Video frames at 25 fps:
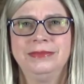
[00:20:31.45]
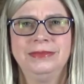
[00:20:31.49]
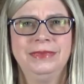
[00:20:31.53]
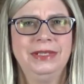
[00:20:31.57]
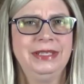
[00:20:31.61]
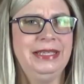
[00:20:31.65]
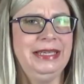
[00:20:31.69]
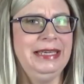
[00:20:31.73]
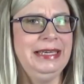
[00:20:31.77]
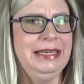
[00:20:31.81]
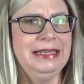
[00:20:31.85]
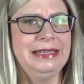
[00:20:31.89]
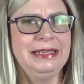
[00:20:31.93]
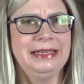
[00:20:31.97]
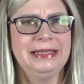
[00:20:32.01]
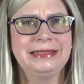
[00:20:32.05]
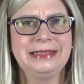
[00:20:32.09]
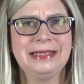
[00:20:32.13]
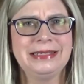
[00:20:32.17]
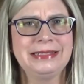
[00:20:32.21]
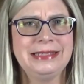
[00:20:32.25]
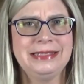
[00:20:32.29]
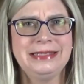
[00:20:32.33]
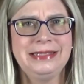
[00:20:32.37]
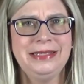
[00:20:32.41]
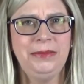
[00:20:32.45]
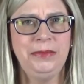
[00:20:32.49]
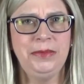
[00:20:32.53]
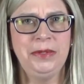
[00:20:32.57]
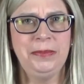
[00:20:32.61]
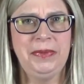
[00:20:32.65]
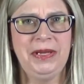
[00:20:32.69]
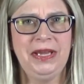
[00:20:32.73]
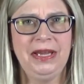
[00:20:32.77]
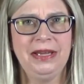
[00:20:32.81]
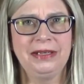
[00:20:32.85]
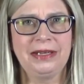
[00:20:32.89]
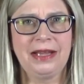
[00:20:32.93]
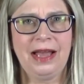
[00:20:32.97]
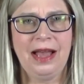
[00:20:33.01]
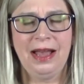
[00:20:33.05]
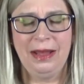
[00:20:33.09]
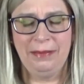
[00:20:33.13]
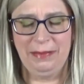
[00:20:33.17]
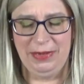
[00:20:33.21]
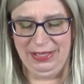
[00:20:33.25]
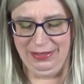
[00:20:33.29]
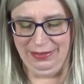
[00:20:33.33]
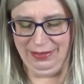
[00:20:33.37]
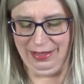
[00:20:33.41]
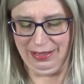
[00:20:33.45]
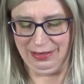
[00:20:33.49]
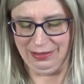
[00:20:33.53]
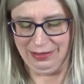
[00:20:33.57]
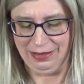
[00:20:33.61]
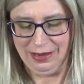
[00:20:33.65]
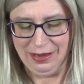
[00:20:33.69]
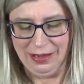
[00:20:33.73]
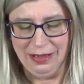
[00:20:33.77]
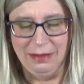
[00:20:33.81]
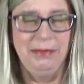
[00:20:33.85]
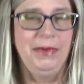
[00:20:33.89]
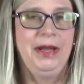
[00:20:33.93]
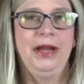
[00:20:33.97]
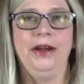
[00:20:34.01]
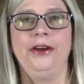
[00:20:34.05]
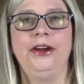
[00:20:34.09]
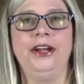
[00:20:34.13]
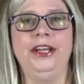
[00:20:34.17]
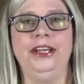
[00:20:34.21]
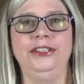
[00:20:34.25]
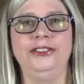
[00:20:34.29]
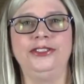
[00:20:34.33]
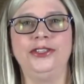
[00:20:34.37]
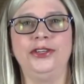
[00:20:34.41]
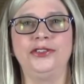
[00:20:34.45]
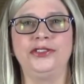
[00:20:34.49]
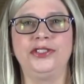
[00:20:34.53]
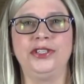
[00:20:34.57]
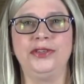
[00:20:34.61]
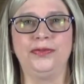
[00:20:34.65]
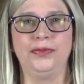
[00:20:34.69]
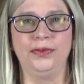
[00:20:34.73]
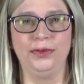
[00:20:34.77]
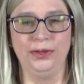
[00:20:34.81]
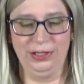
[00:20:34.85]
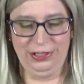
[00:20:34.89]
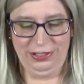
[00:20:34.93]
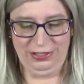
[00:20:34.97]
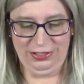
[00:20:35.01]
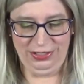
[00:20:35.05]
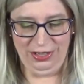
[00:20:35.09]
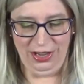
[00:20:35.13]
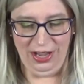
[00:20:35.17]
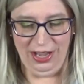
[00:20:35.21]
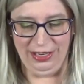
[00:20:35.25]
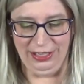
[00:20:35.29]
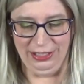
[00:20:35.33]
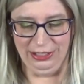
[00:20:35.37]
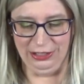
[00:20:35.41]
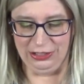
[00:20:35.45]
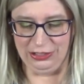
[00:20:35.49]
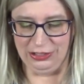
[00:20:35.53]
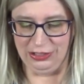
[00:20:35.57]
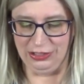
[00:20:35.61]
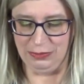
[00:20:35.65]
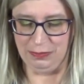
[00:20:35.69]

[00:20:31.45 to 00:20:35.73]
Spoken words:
Again, it doesn't seem to be uncommon that Mary and Joseph were astonished,